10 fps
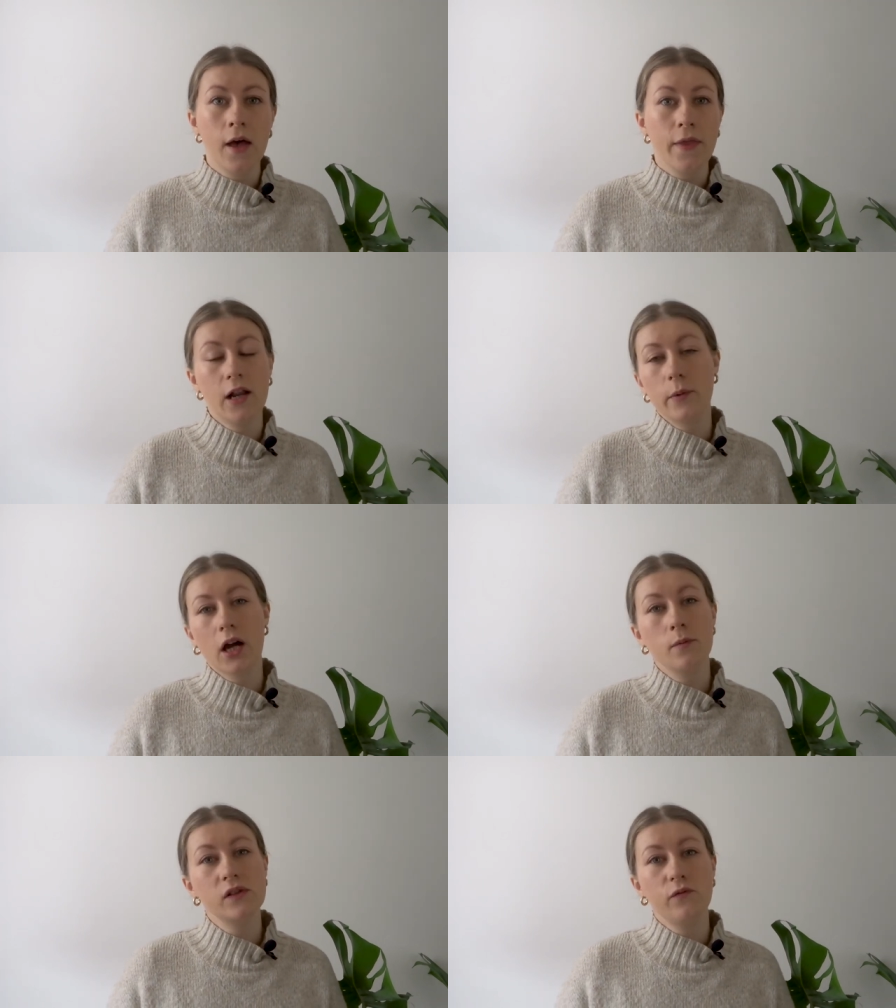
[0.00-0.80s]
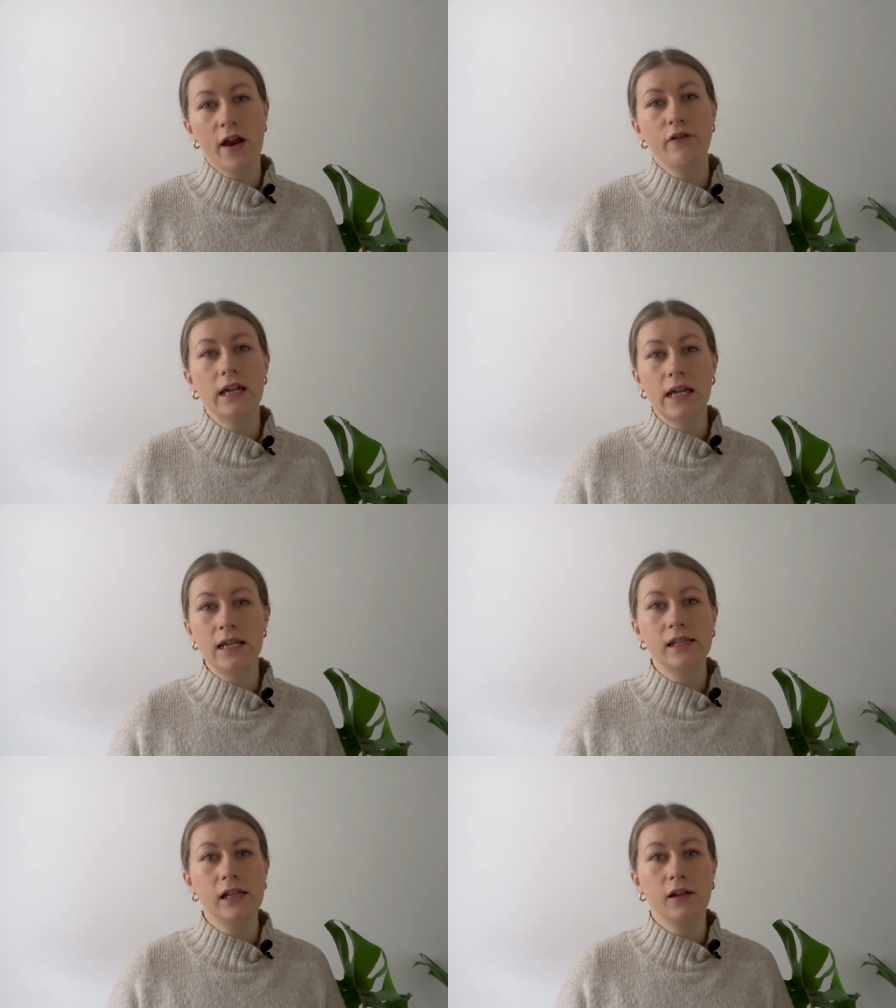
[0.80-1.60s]
that it becomes very
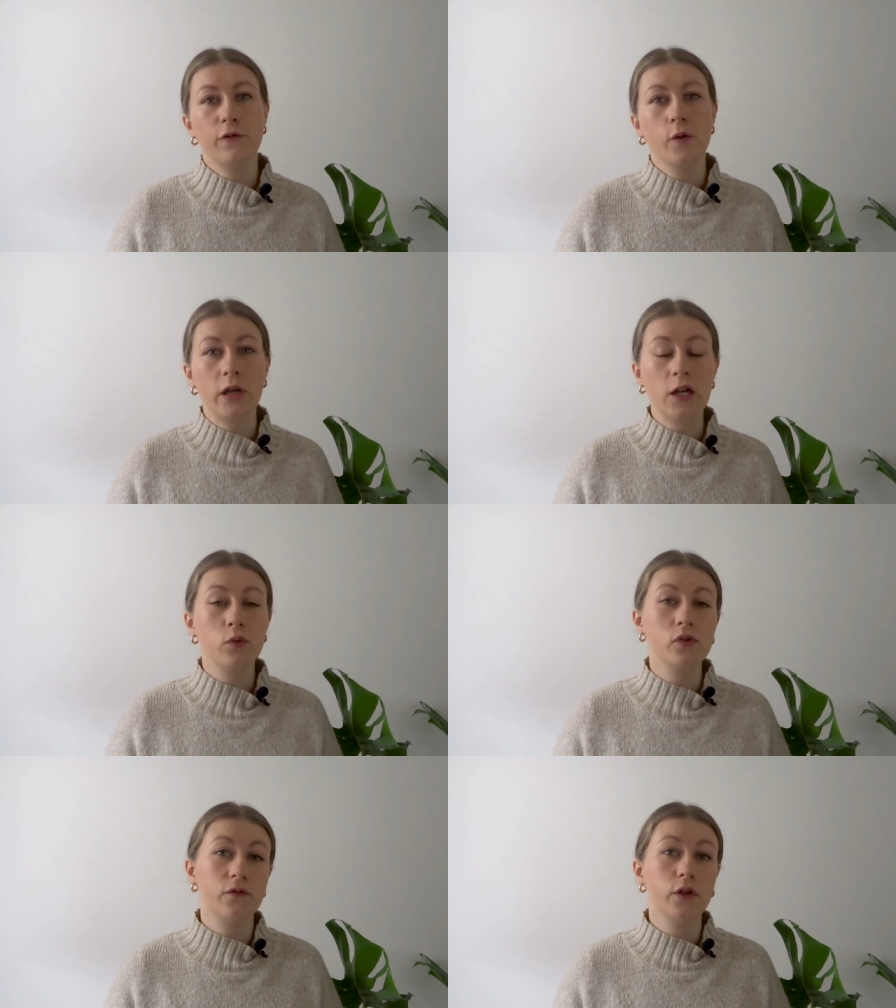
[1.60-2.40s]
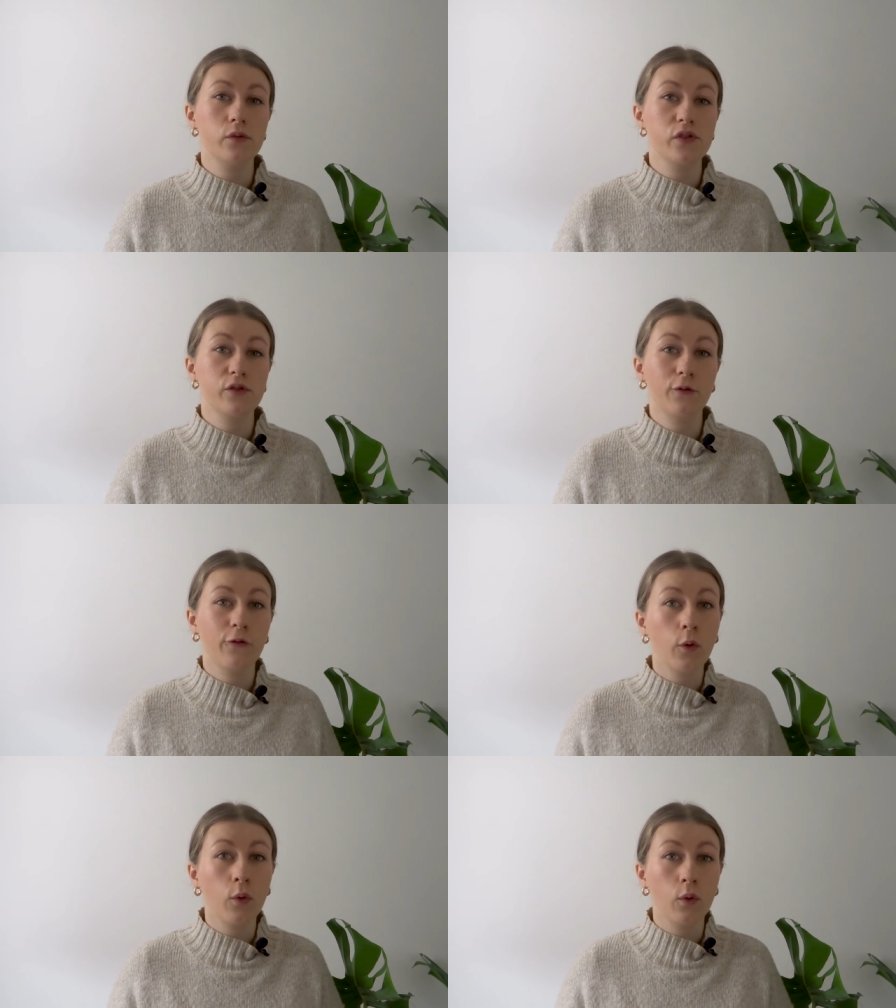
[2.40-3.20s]
easy for people's views to
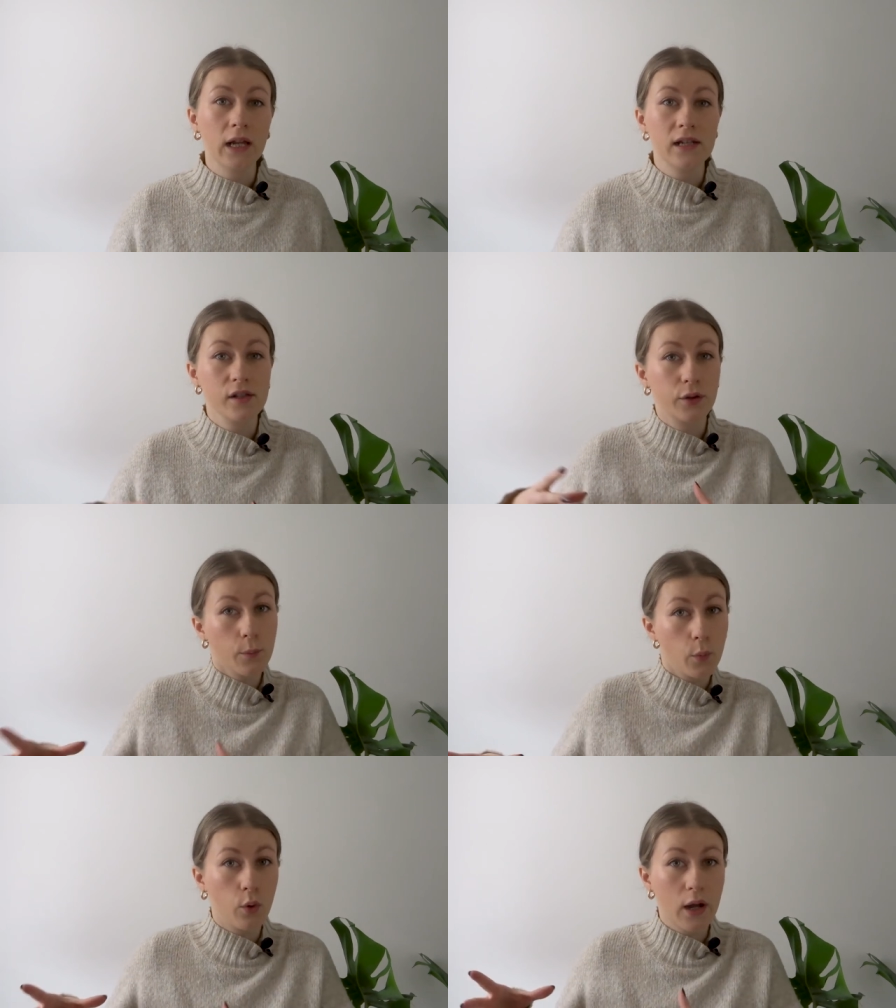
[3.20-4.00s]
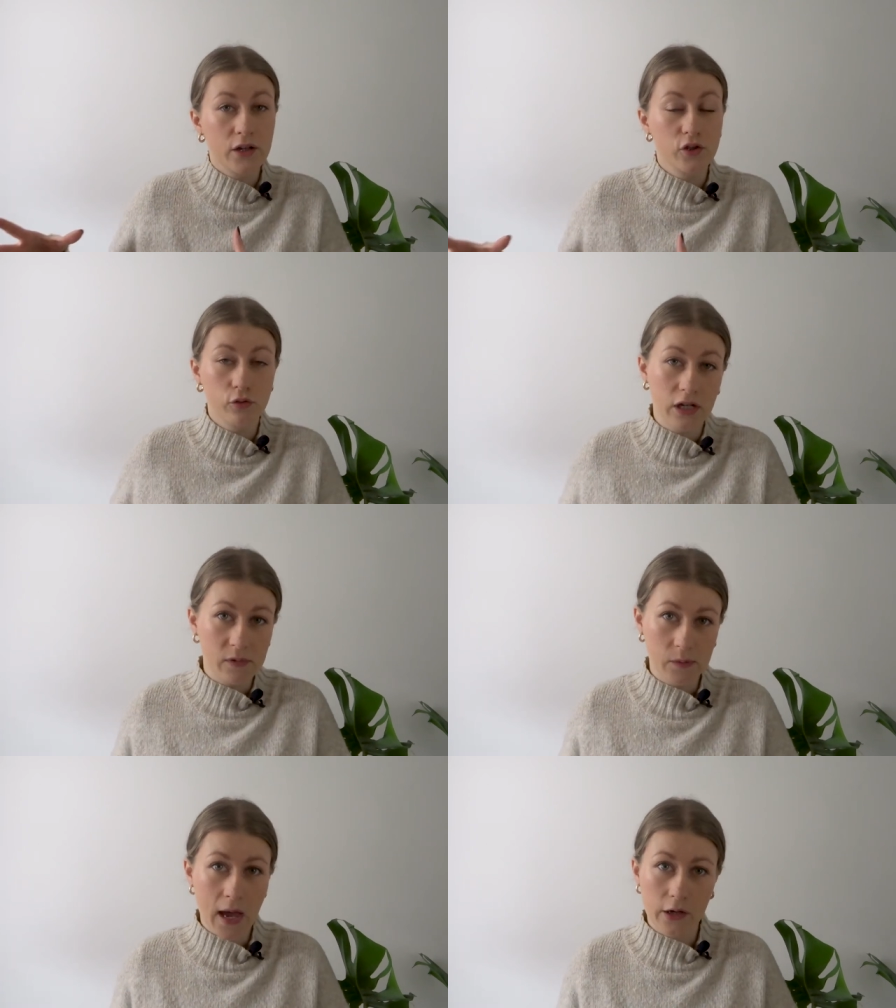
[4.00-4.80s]
fall into the more extreme
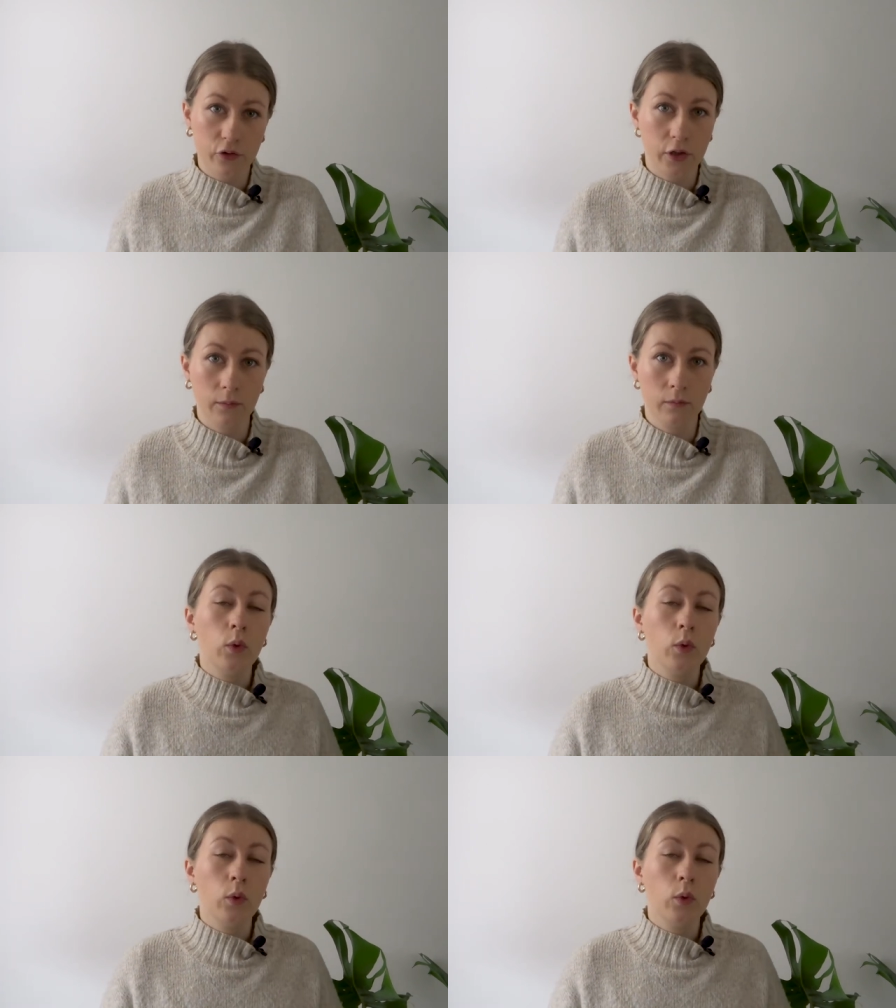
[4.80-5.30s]
spectrum.